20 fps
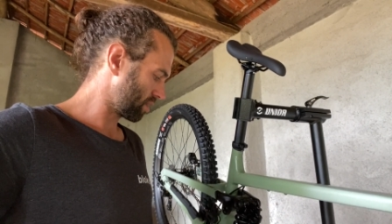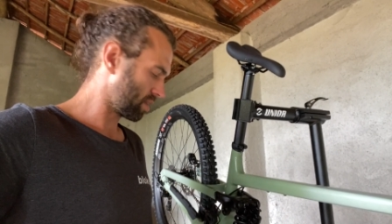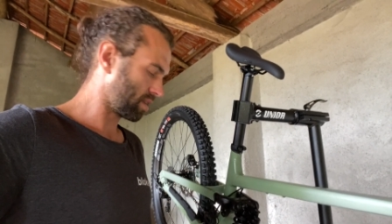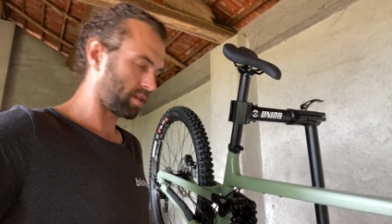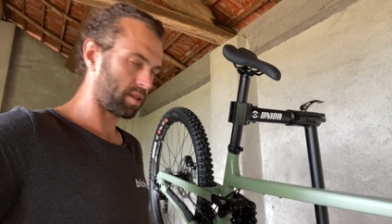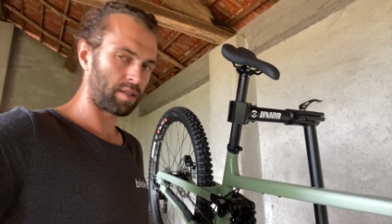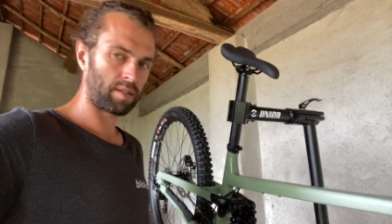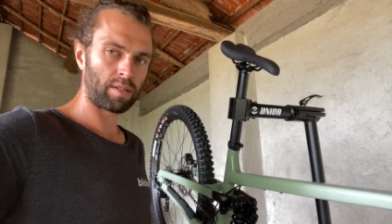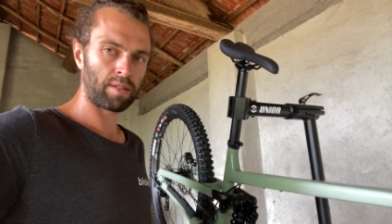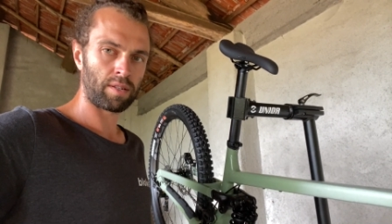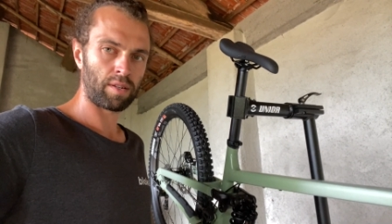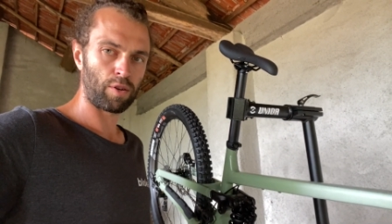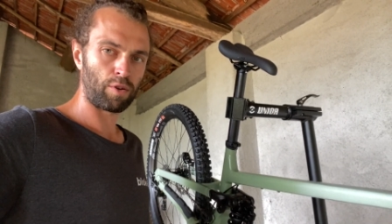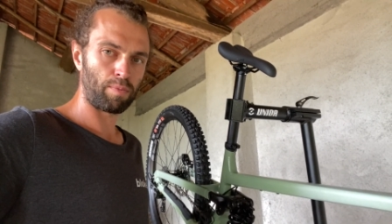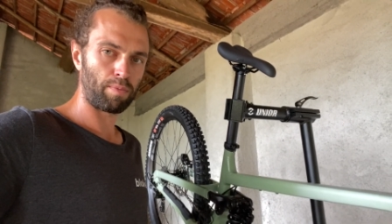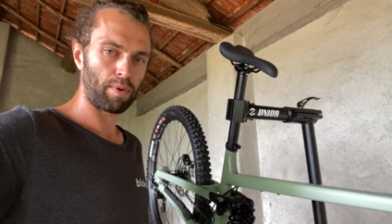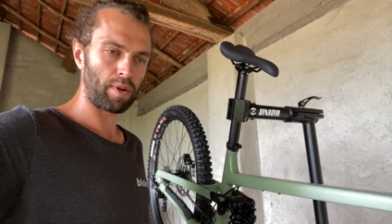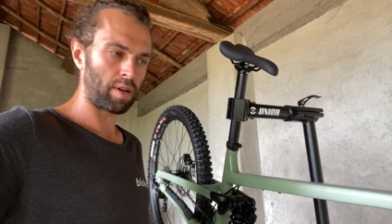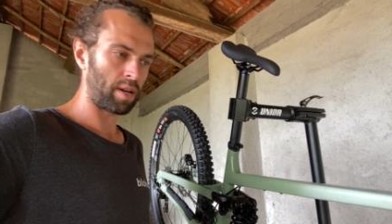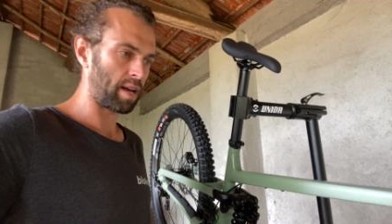a
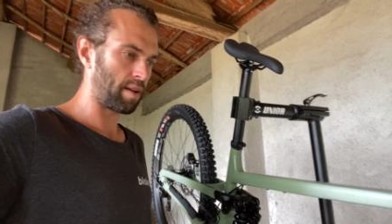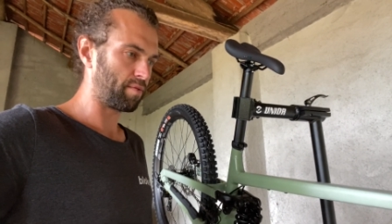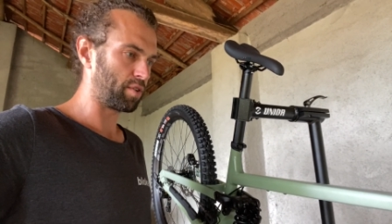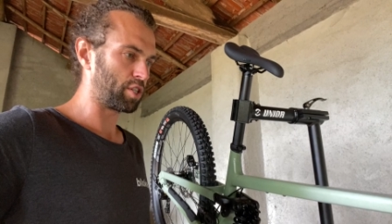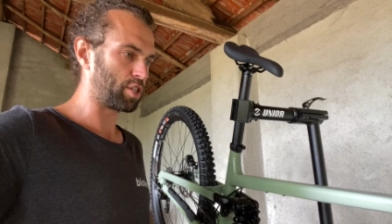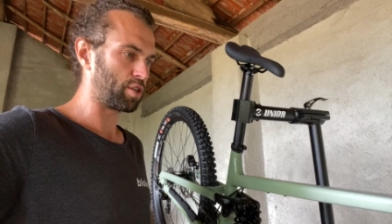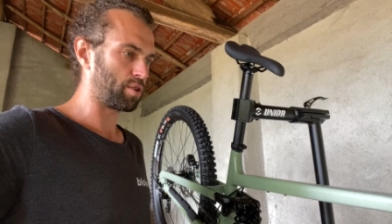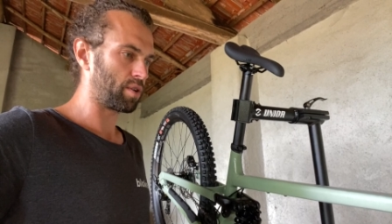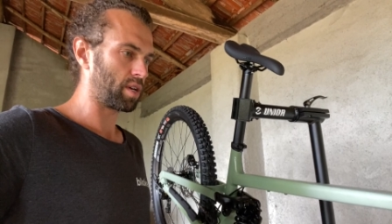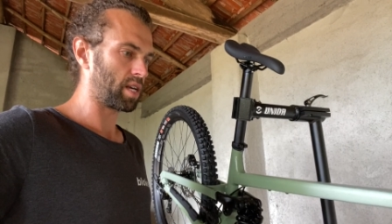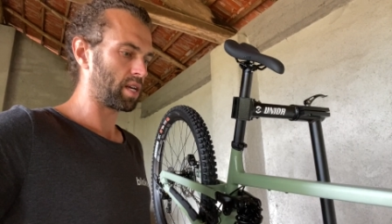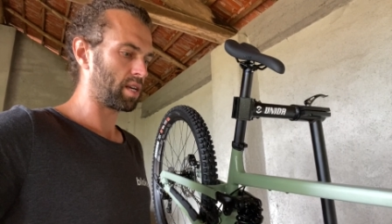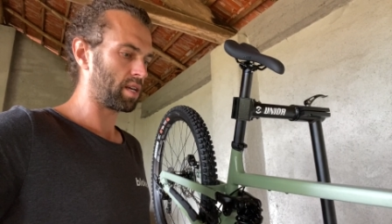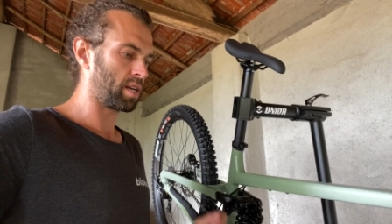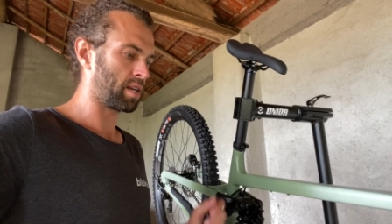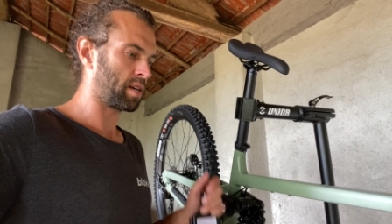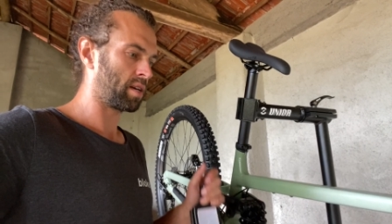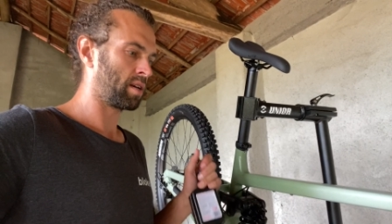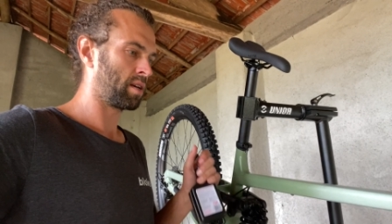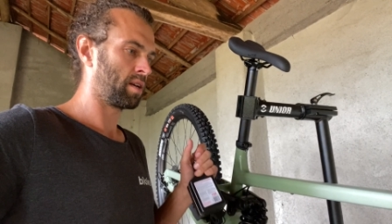super heavy
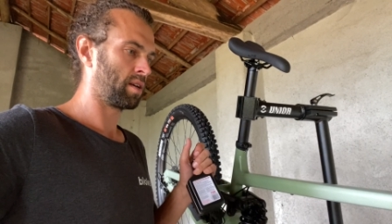duty